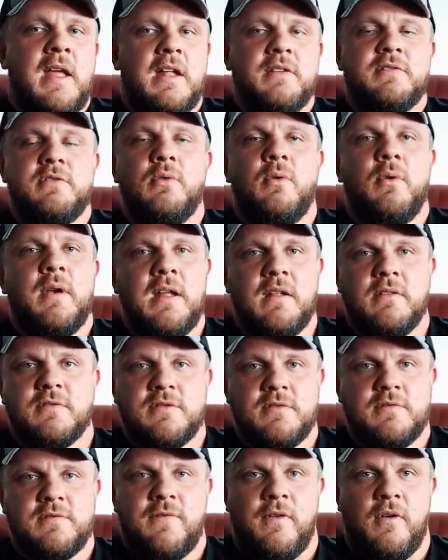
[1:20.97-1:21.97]
It's no one
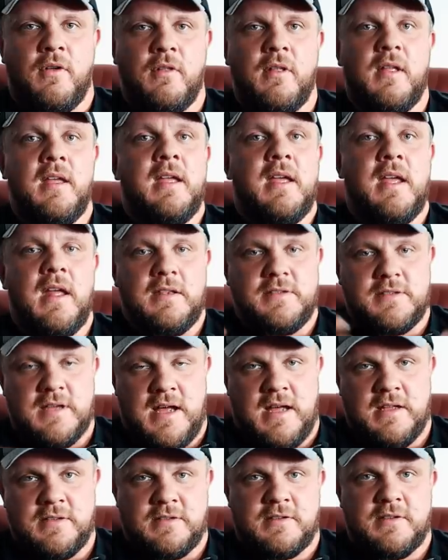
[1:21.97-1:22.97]
else's fault, it's
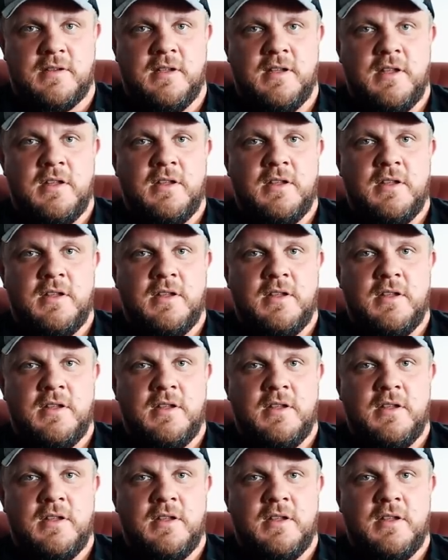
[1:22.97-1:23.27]
us.